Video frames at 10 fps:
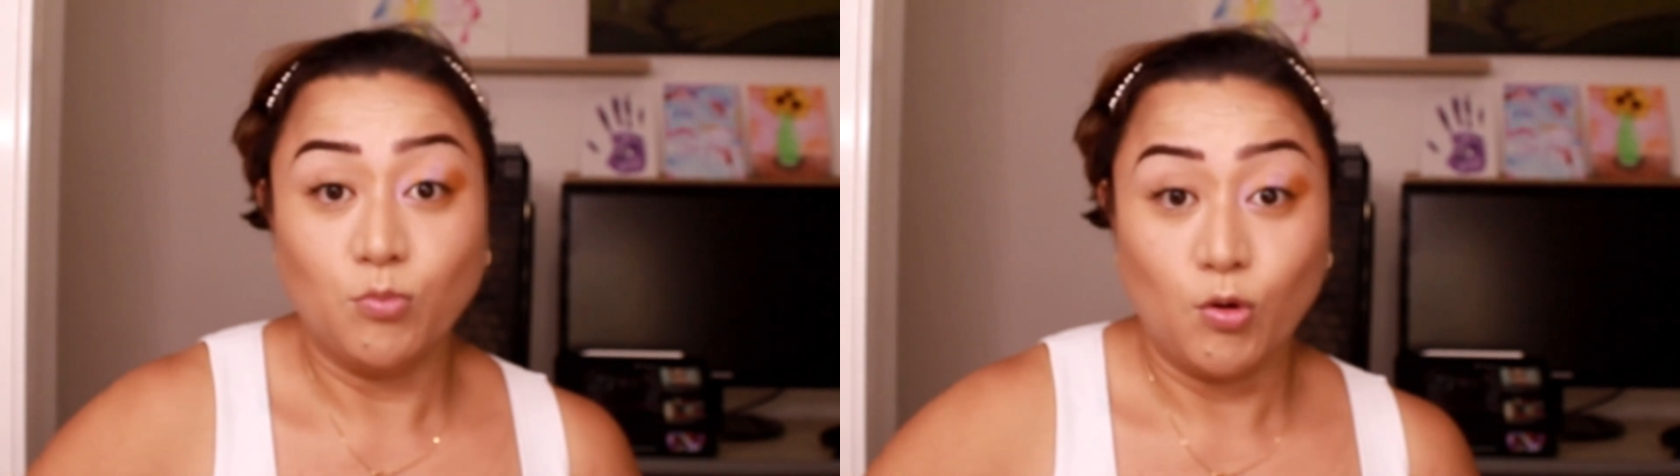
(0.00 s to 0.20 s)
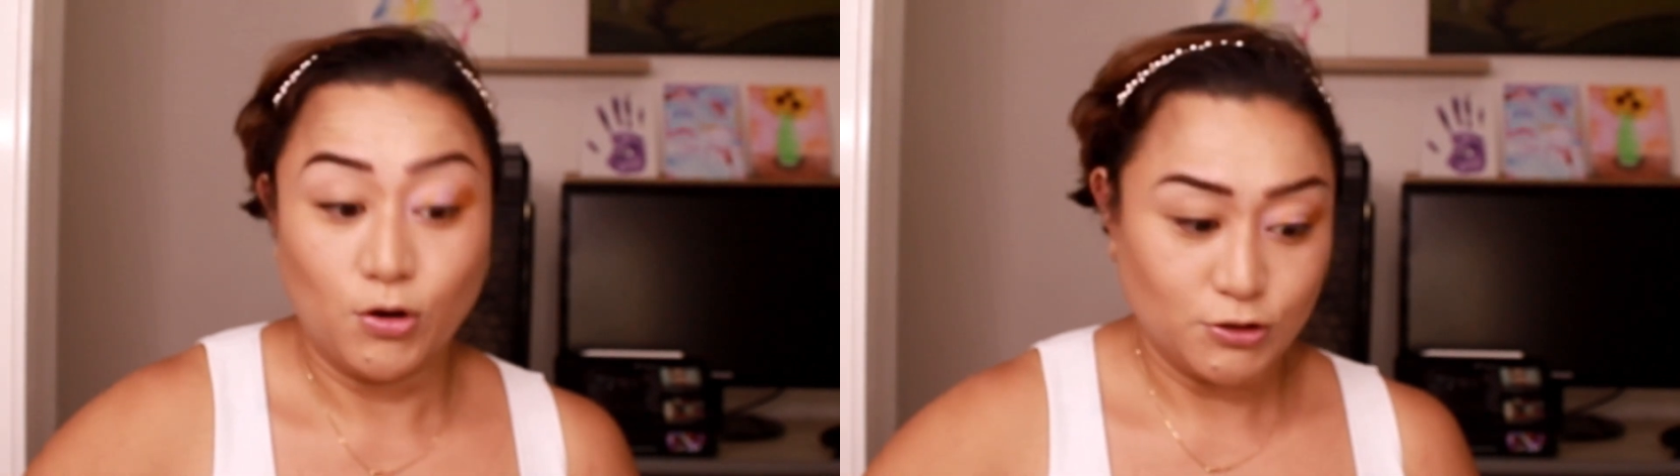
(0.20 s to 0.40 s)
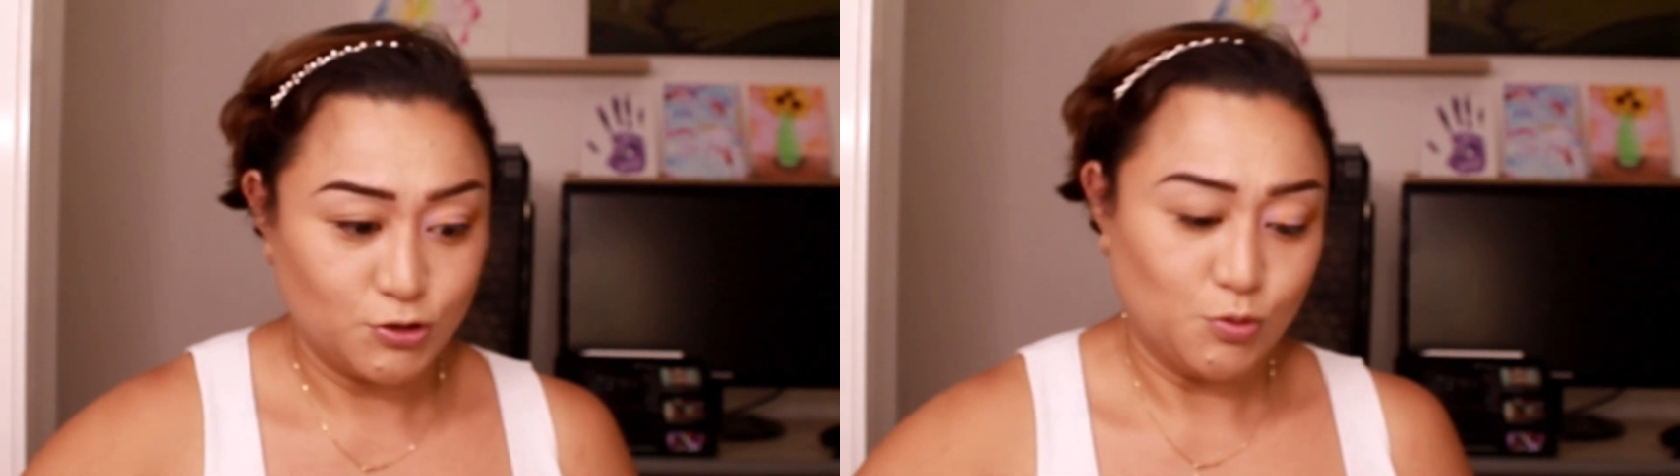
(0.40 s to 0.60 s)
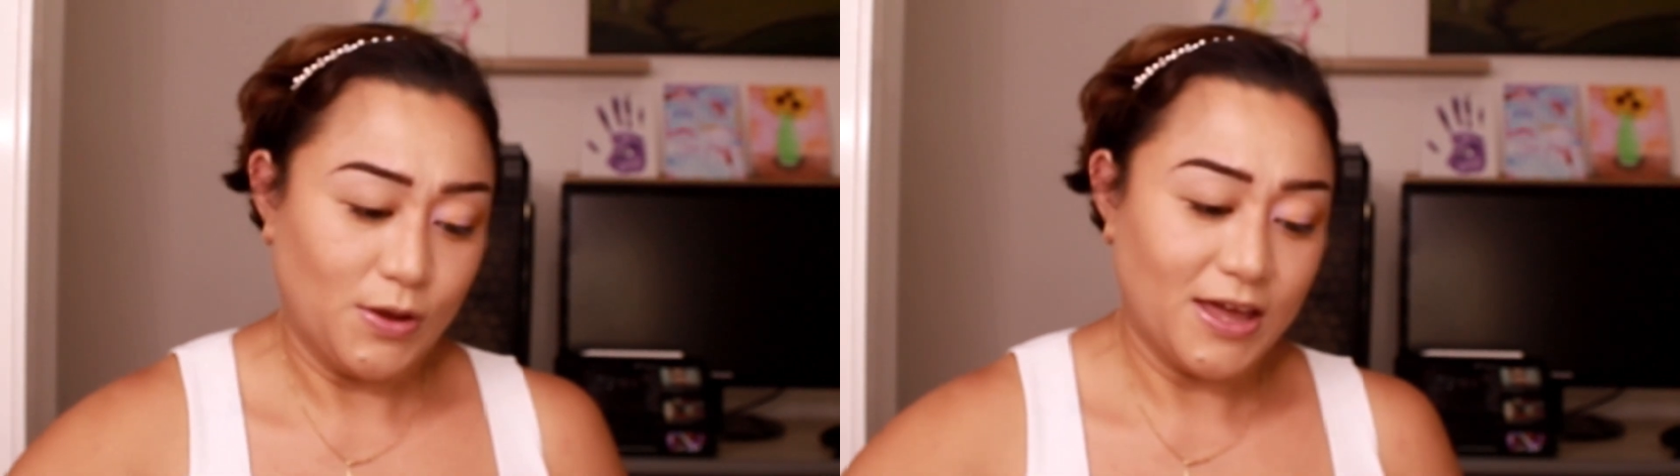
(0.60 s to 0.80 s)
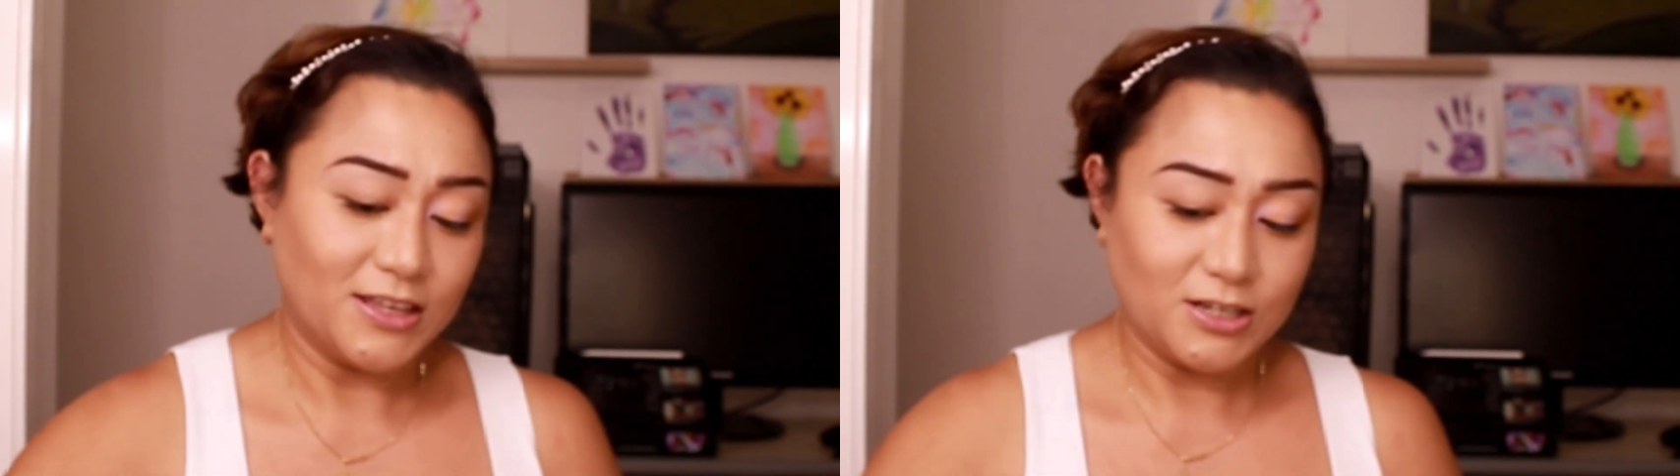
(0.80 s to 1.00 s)
more to
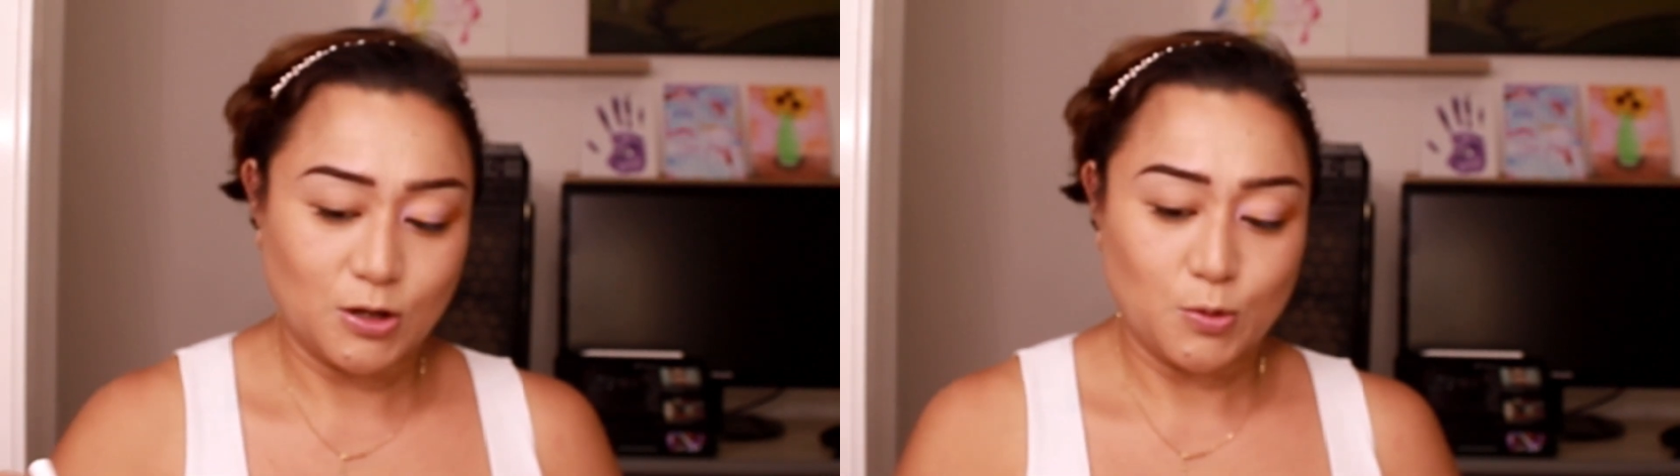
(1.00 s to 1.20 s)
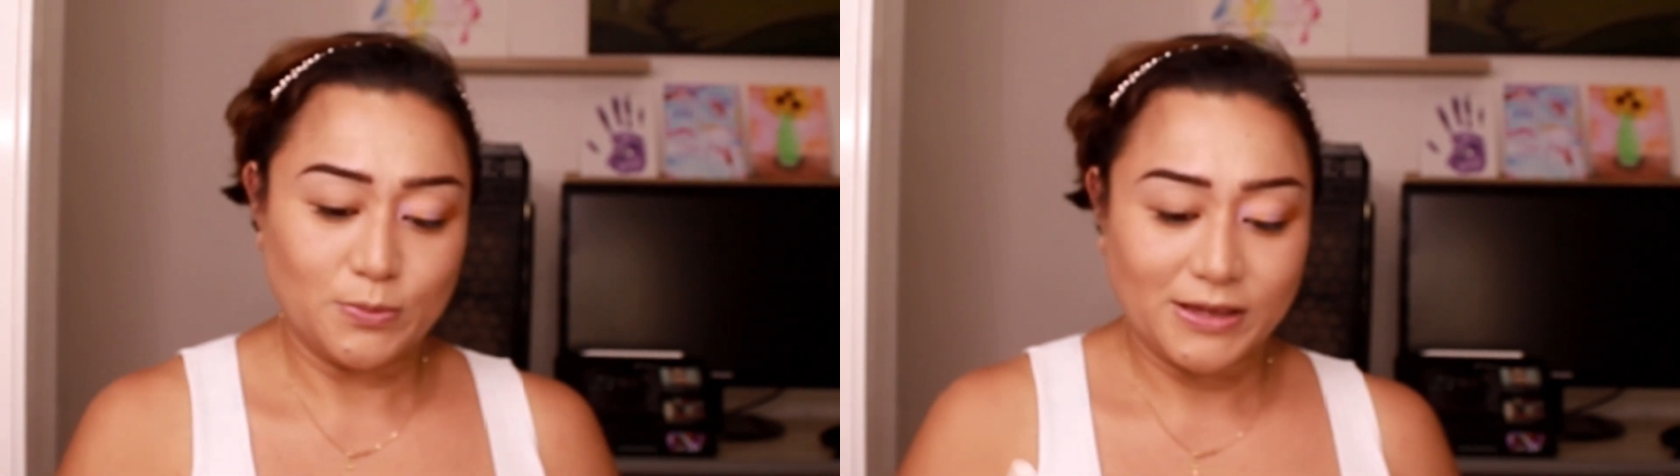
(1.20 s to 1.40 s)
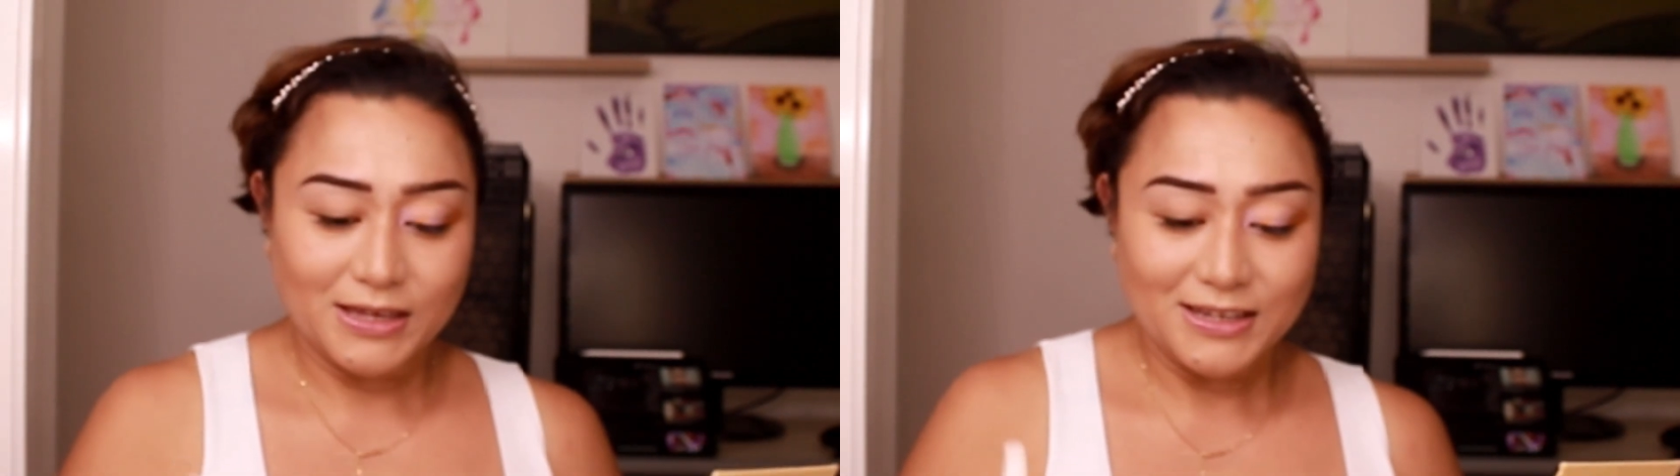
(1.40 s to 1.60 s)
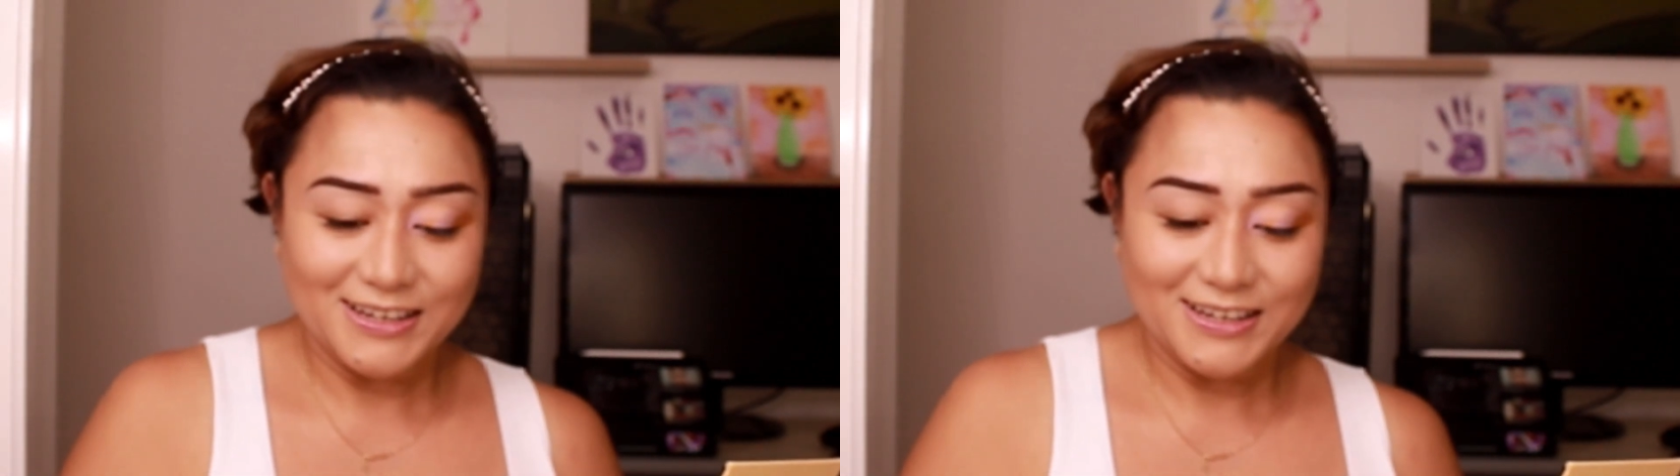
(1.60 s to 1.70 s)
it, you know me.